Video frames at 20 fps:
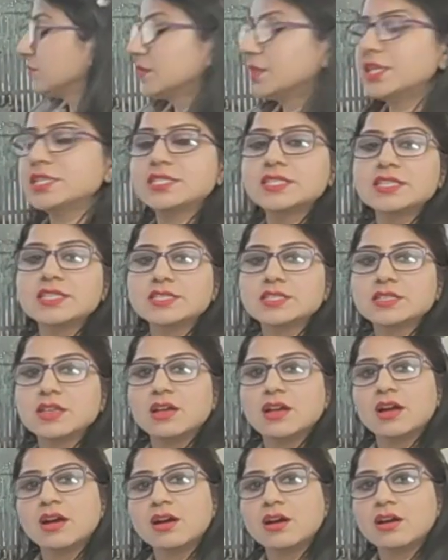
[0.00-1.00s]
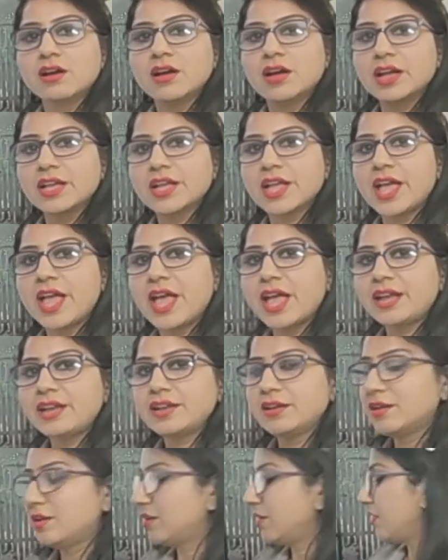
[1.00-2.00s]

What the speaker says: This is h again.